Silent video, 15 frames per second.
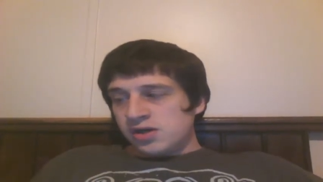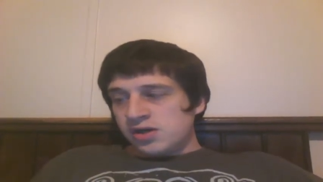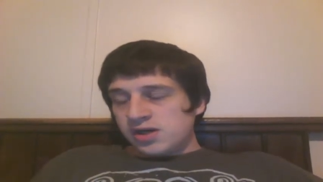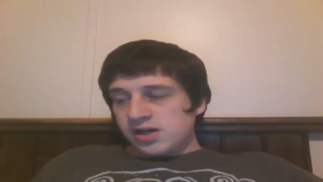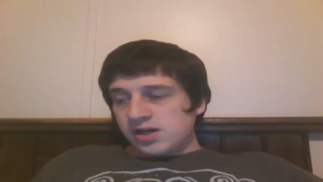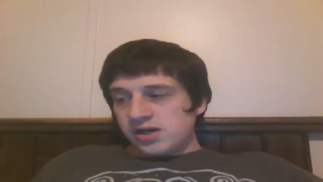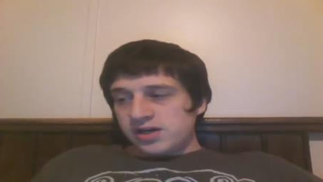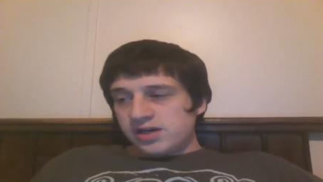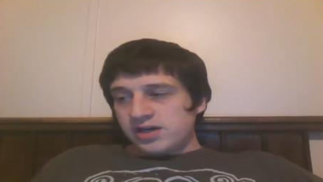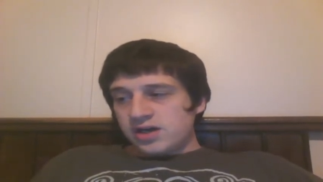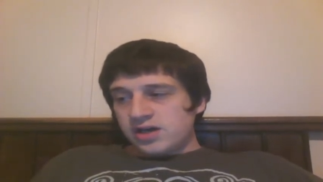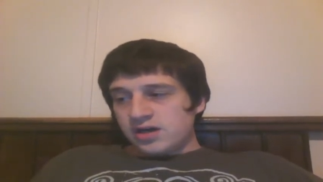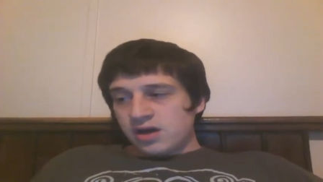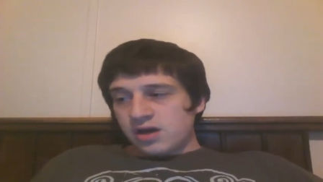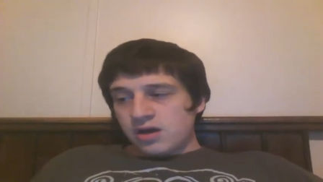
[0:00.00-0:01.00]
it
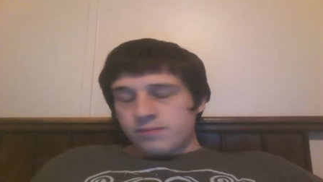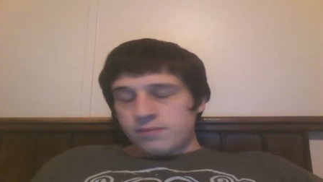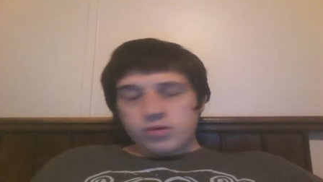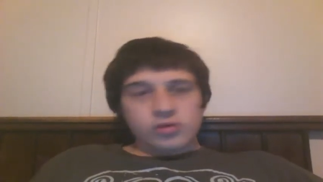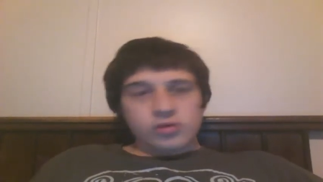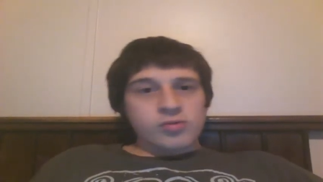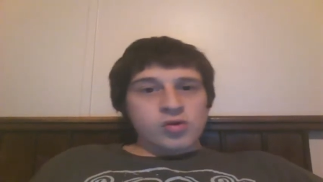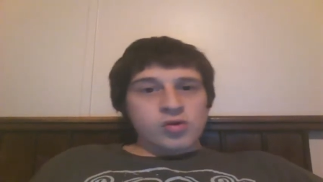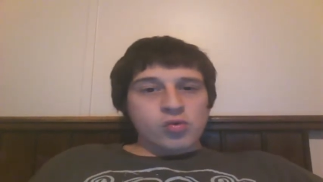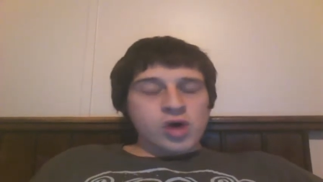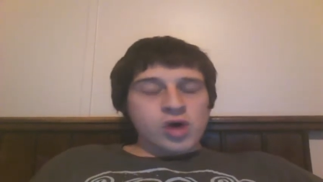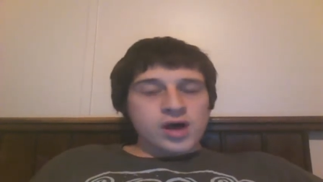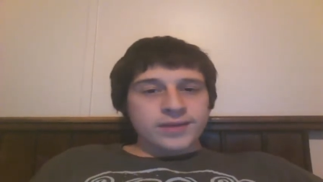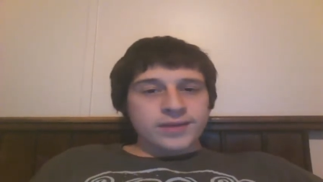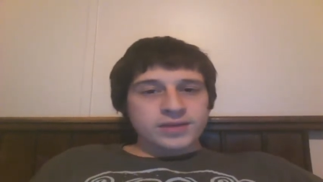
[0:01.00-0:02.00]
in uh, Pokemon
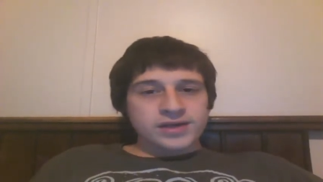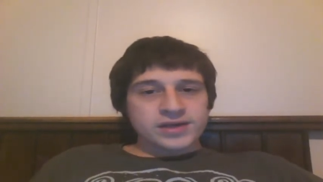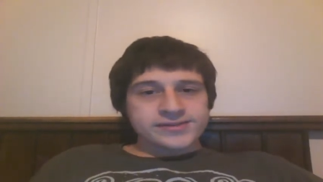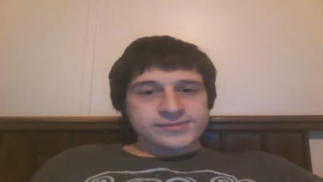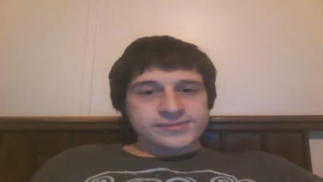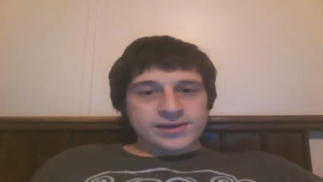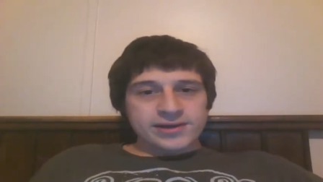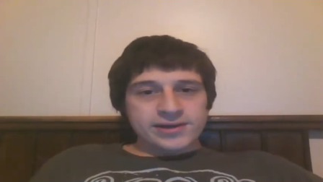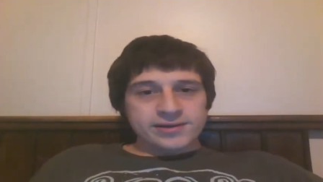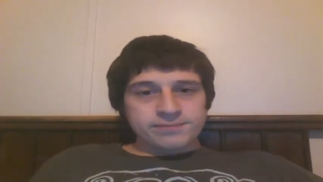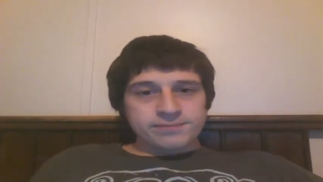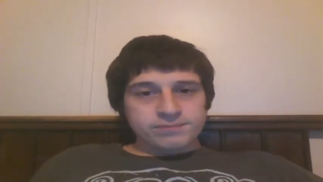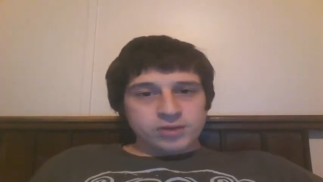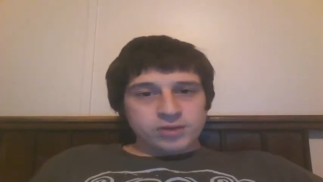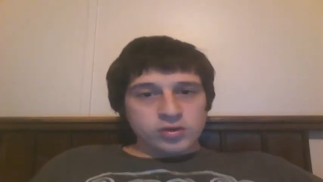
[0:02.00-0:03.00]
Y because my
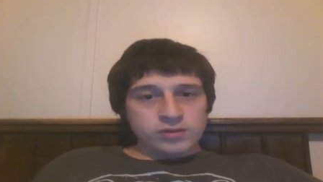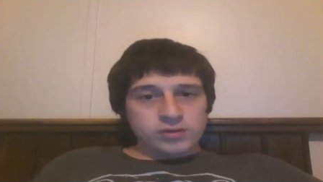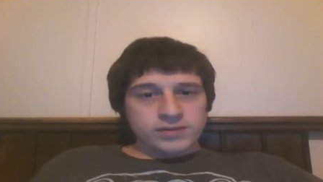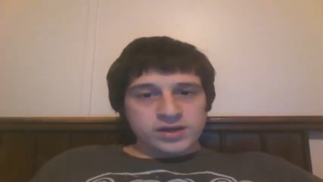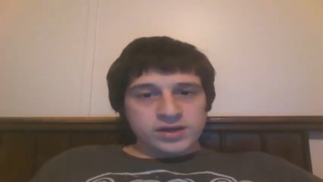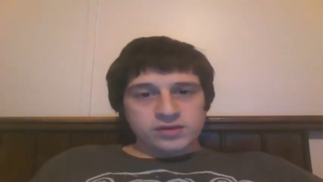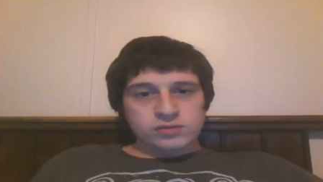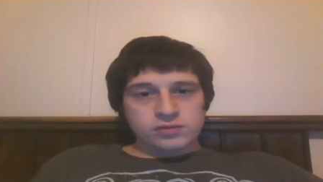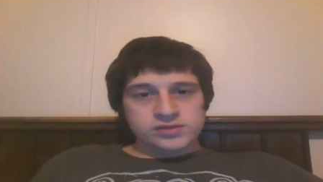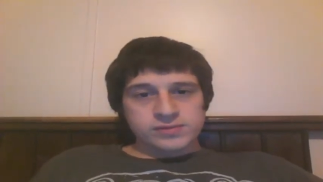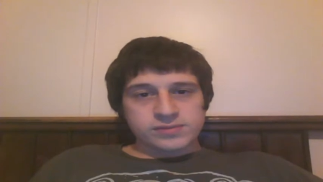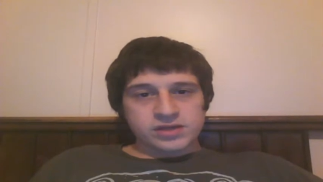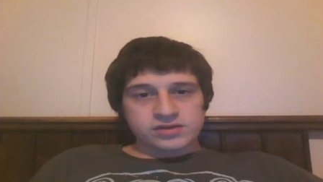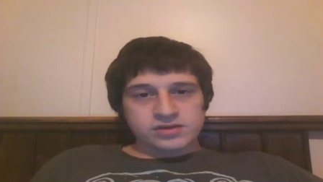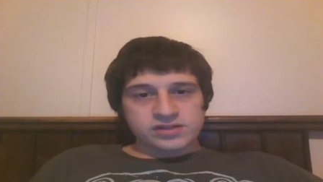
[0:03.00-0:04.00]
Pokebank was
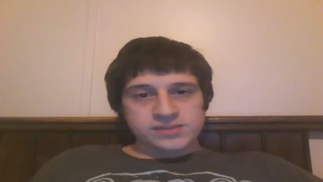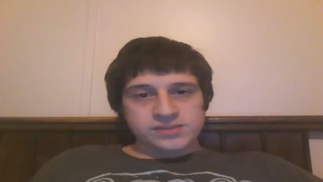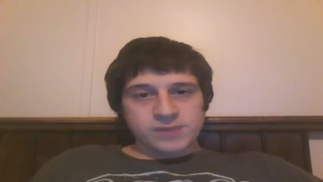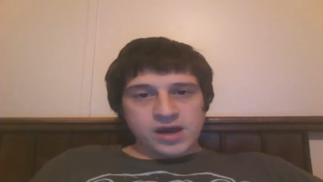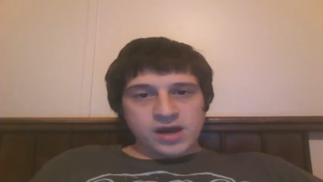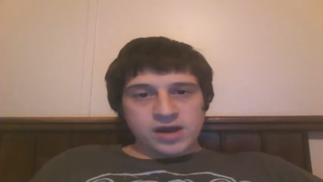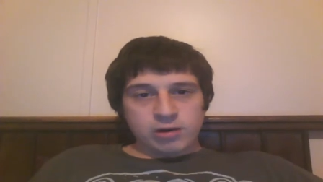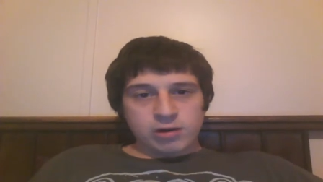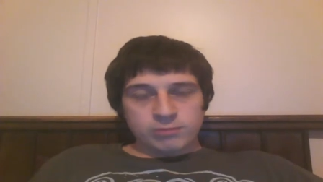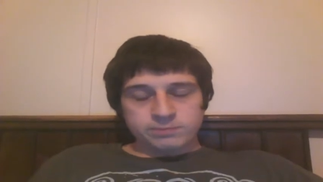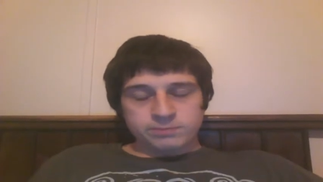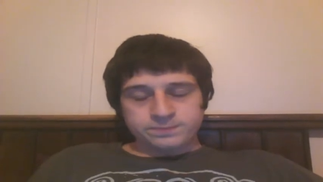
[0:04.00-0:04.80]
about to expire.